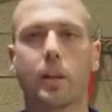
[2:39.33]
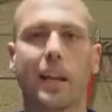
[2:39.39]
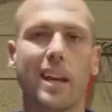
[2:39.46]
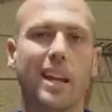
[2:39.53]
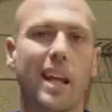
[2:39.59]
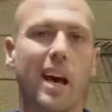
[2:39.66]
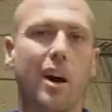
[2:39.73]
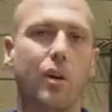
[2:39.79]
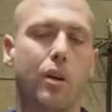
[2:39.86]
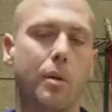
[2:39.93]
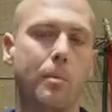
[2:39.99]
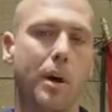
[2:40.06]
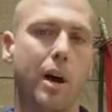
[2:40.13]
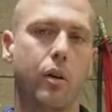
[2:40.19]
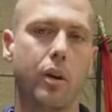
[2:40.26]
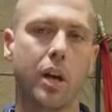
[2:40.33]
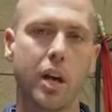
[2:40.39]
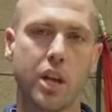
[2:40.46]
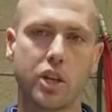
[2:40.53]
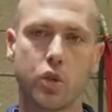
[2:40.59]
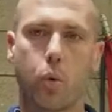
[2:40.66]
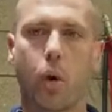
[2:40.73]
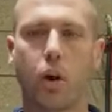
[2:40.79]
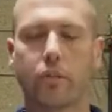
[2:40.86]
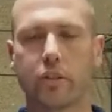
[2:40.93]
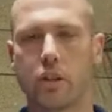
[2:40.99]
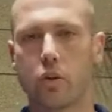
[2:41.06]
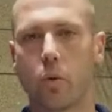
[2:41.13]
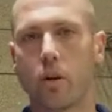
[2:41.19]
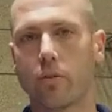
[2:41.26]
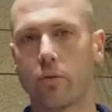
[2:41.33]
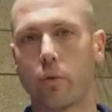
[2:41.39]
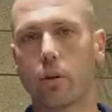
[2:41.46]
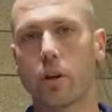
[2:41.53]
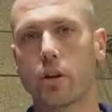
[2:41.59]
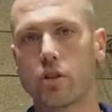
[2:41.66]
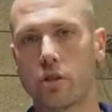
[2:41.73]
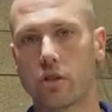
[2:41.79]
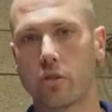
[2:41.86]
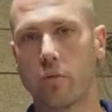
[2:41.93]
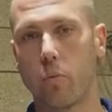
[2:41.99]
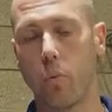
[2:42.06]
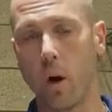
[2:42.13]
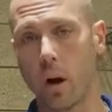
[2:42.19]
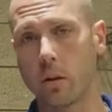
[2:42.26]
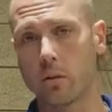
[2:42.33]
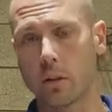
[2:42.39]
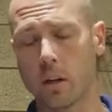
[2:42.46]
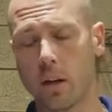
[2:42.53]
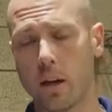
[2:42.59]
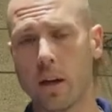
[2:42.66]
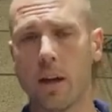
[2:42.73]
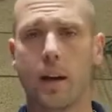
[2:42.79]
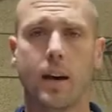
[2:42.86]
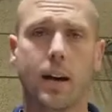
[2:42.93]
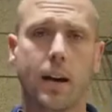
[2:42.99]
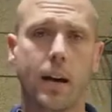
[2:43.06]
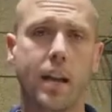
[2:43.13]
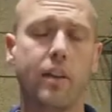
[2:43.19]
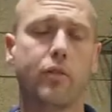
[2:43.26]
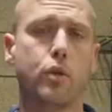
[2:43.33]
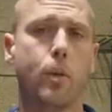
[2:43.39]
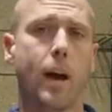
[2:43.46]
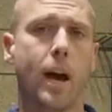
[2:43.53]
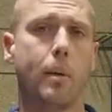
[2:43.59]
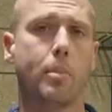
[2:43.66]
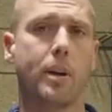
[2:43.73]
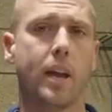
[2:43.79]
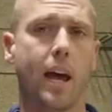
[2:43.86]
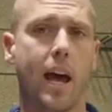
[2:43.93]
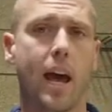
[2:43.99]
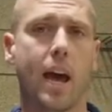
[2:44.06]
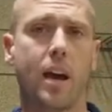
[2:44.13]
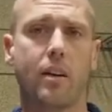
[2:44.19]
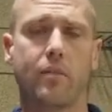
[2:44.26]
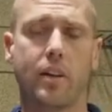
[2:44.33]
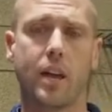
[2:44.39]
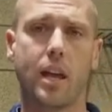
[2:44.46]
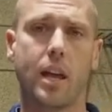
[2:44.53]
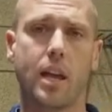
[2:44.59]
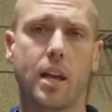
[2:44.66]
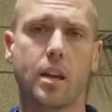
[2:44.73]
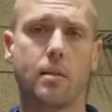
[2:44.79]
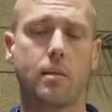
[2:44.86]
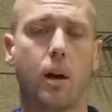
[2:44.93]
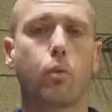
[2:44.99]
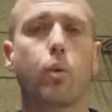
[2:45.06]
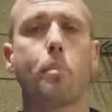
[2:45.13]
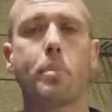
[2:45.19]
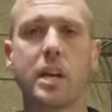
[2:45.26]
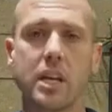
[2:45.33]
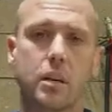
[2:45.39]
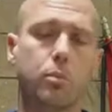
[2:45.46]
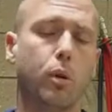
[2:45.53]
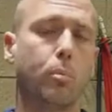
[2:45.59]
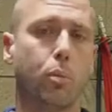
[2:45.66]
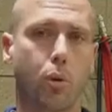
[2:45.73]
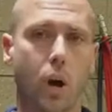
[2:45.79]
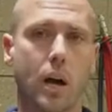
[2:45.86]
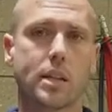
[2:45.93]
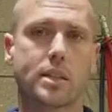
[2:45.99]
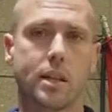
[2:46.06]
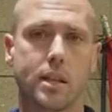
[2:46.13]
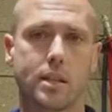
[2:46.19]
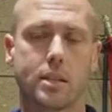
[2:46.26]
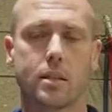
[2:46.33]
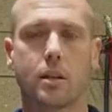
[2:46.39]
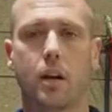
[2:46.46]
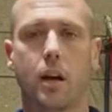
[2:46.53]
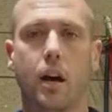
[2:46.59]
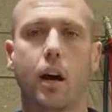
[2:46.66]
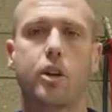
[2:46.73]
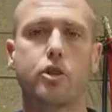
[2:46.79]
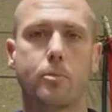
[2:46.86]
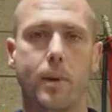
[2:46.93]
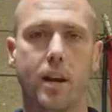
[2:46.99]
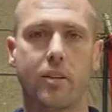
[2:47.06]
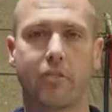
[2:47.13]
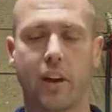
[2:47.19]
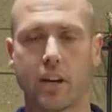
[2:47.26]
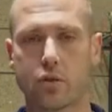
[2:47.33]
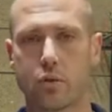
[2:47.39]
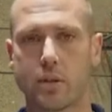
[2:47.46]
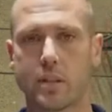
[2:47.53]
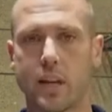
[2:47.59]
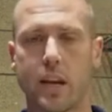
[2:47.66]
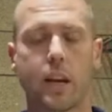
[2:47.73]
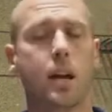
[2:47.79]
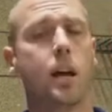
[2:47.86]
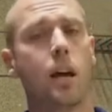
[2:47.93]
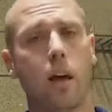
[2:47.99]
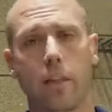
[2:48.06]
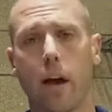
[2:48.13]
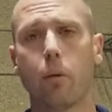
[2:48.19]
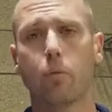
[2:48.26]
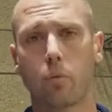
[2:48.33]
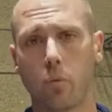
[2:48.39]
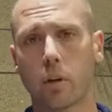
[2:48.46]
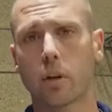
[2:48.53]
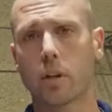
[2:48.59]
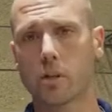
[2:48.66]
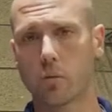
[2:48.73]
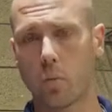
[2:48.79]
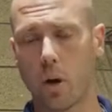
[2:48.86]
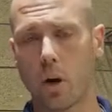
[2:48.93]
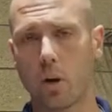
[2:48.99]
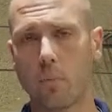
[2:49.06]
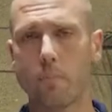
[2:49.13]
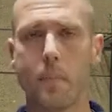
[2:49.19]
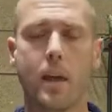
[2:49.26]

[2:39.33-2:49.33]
lay down about 12 to 24 inches of weld. If you happen to have a repeatable process on your manufacturing site, that would work as well.